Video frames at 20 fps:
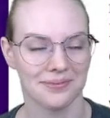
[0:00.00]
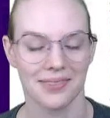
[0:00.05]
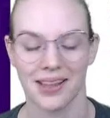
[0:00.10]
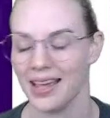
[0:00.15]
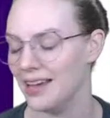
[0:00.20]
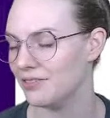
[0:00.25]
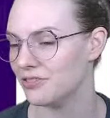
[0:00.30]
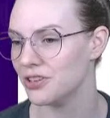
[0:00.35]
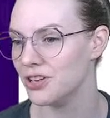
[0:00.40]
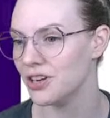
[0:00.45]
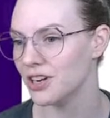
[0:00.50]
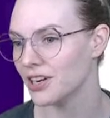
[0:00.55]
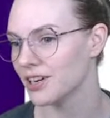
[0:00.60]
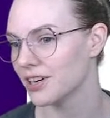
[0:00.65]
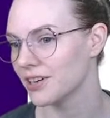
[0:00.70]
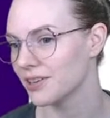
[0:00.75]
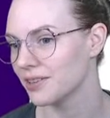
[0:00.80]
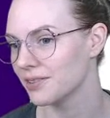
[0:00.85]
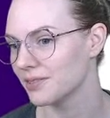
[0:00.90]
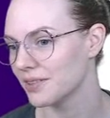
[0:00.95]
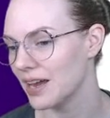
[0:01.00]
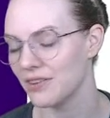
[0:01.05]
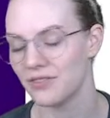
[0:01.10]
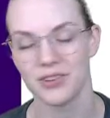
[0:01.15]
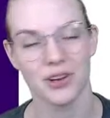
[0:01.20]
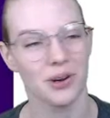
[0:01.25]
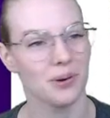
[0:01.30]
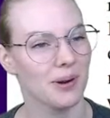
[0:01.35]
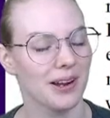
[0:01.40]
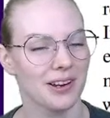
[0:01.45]
if you're
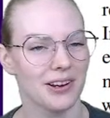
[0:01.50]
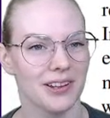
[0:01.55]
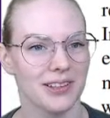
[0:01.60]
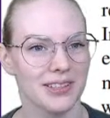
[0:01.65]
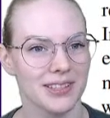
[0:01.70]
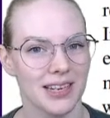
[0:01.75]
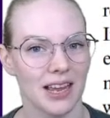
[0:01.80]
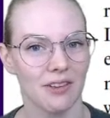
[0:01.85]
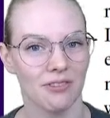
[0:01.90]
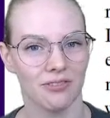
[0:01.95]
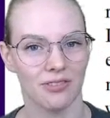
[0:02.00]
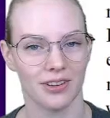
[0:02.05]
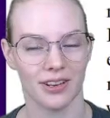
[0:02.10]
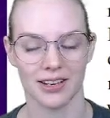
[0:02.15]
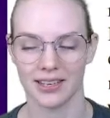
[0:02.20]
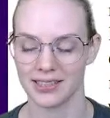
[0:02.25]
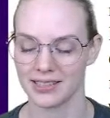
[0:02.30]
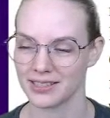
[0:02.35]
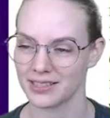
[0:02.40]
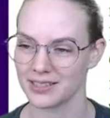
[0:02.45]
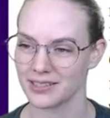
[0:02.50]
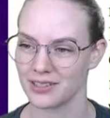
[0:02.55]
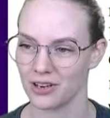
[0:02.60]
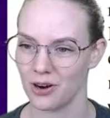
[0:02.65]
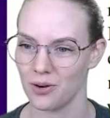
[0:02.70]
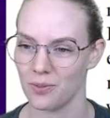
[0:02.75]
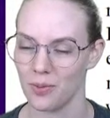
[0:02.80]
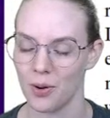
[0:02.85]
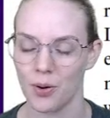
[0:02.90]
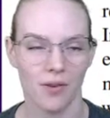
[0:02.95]
working on stuff and it's,
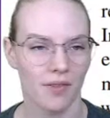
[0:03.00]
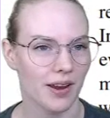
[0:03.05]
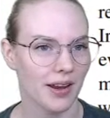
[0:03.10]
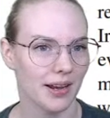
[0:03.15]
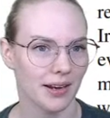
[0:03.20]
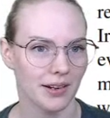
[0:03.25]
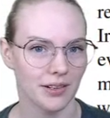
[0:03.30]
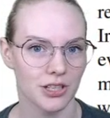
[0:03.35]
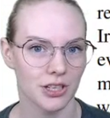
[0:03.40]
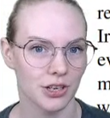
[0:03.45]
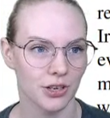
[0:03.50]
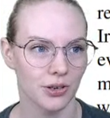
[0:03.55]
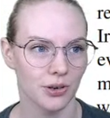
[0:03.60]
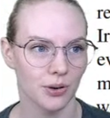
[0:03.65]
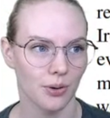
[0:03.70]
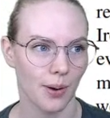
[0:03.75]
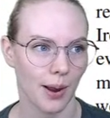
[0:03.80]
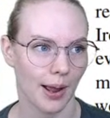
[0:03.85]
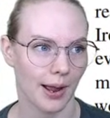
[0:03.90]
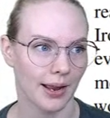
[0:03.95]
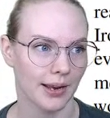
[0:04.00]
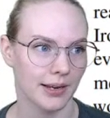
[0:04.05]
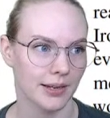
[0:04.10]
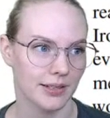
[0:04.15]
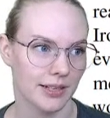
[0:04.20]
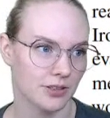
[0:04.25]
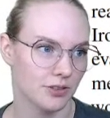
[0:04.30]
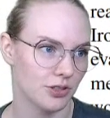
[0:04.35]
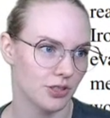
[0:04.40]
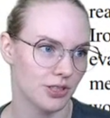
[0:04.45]
motivating to you and
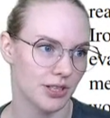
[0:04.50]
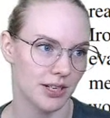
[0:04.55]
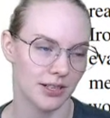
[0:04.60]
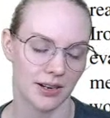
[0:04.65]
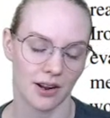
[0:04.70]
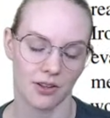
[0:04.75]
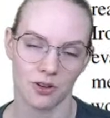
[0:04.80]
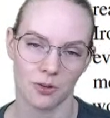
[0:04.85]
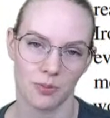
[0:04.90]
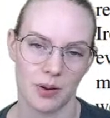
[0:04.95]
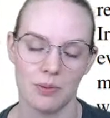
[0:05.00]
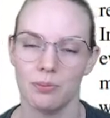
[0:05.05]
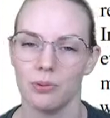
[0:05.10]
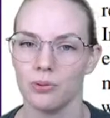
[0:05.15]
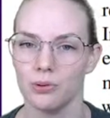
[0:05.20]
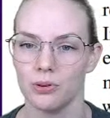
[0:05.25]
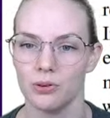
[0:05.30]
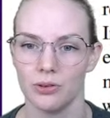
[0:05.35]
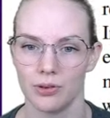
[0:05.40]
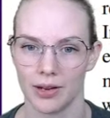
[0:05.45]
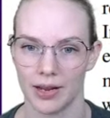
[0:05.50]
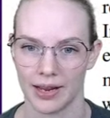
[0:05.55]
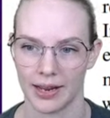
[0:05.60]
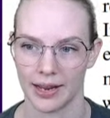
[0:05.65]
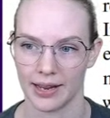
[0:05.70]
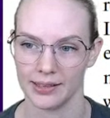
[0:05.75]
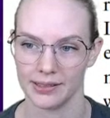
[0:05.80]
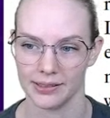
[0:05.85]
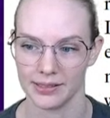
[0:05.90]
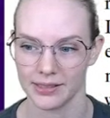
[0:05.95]
interesting to other people
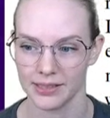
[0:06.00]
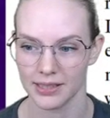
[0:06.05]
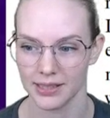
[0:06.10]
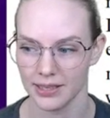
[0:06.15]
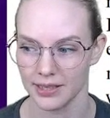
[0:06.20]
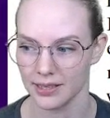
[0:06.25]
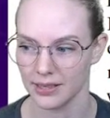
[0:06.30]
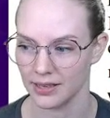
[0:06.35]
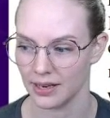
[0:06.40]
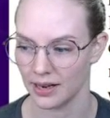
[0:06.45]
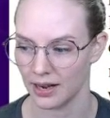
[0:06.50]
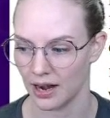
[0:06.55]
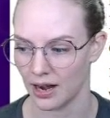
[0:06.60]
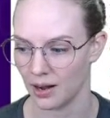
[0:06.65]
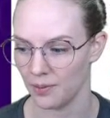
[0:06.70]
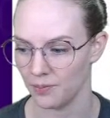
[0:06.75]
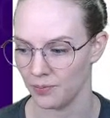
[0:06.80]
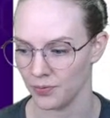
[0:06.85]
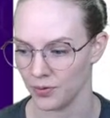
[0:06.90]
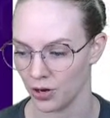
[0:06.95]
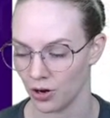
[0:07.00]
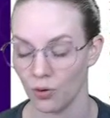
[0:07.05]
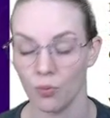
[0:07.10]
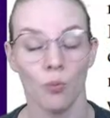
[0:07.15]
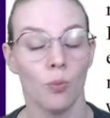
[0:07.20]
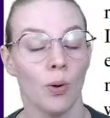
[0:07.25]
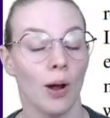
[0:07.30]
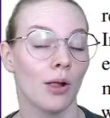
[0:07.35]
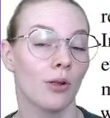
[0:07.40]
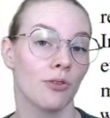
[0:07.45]
and,
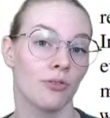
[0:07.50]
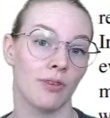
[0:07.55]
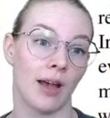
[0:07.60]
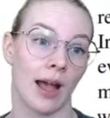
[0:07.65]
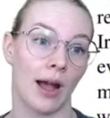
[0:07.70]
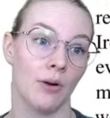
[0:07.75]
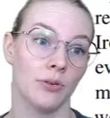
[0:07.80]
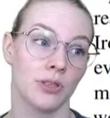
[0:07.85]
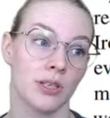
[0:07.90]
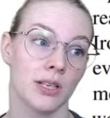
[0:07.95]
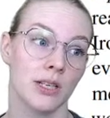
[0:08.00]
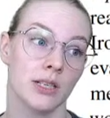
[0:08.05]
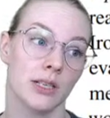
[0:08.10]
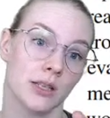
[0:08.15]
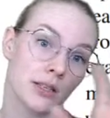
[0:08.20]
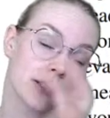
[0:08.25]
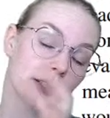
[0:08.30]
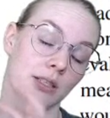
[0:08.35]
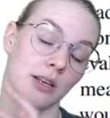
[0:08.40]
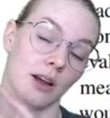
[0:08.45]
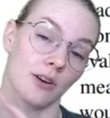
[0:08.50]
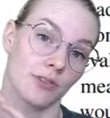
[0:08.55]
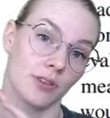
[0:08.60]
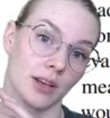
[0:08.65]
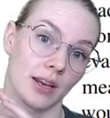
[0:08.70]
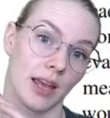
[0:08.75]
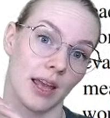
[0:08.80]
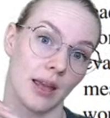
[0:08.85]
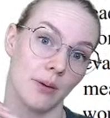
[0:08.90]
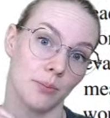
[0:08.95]
well-founded in the stuff
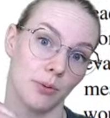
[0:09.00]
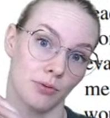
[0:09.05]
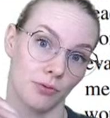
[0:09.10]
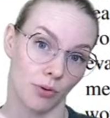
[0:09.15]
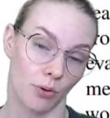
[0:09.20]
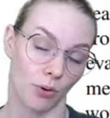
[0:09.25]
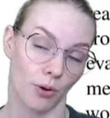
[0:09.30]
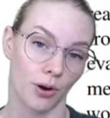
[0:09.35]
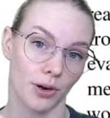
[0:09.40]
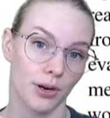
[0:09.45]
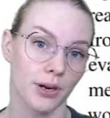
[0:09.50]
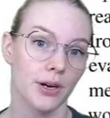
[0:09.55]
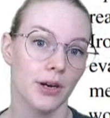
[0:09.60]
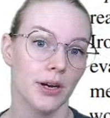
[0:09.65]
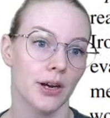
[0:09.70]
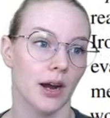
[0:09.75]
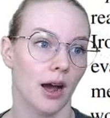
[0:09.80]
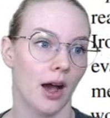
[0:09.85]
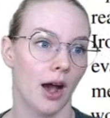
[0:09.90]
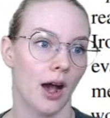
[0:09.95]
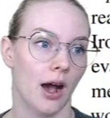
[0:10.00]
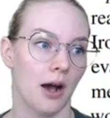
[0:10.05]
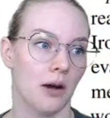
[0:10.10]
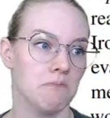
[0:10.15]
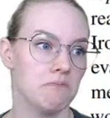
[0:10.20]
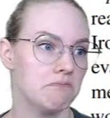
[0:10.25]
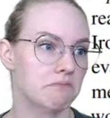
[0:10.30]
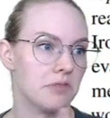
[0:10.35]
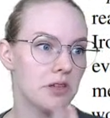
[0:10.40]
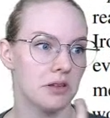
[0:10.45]
that came before,
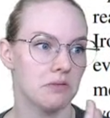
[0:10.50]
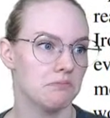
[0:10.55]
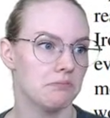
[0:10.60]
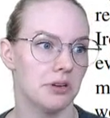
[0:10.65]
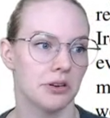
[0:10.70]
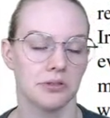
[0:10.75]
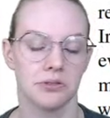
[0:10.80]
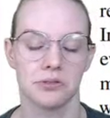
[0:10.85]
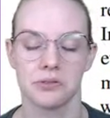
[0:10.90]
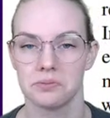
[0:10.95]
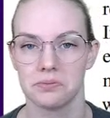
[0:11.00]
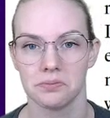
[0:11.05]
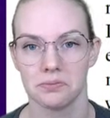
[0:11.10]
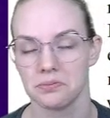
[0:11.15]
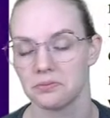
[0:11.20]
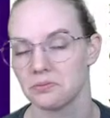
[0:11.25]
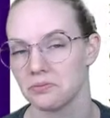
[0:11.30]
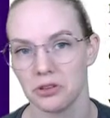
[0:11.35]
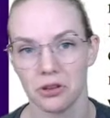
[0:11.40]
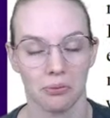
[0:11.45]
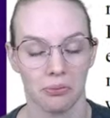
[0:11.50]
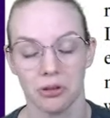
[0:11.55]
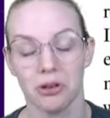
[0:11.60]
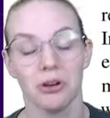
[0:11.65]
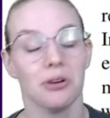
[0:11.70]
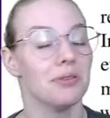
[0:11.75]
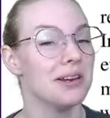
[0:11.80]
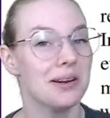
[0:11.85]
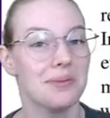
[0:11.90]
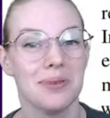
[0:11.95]
then there's, you
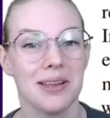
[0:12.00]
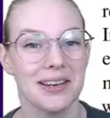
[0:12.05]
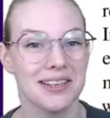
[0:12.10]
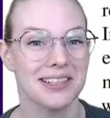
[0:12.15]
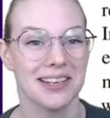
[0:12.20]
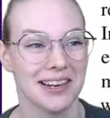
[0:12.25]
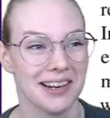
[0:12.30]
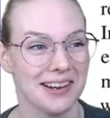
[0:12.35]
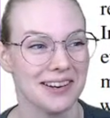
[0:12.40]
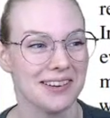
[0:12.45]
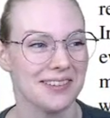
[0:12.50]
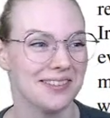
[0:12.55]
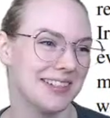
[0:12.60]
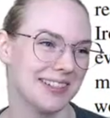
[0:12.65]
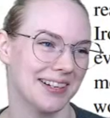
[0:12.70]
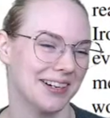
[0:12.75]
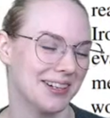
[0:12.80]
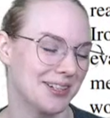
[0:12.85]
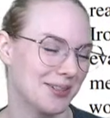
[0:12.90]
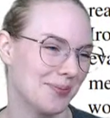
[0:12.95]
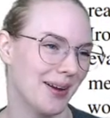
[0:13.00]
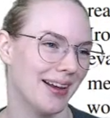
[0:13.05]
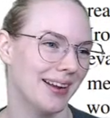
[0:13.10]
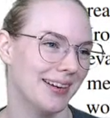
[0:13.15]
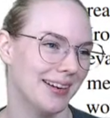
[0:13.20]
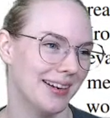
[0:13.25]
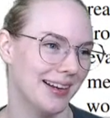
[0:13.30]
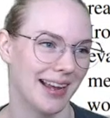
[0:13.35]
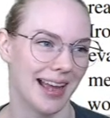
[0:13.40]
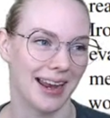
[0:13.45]
don't need a PhD to do research,
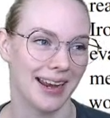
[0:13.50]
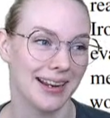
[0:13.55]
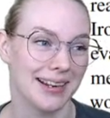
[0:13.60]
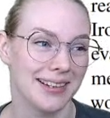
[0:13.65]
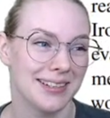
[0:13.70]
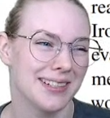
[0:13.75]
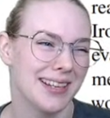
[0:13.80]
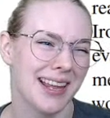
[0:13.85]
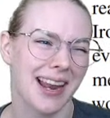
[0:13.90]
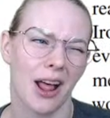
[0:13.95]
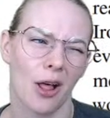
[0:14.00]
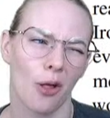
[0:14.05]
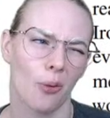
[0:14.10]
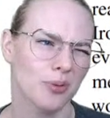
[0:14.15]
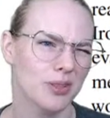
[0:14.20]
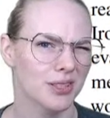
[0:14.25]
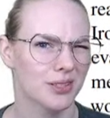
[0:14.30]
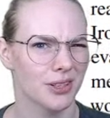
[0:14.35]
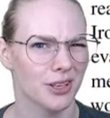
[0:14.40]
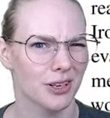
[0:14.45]
but again, it helps,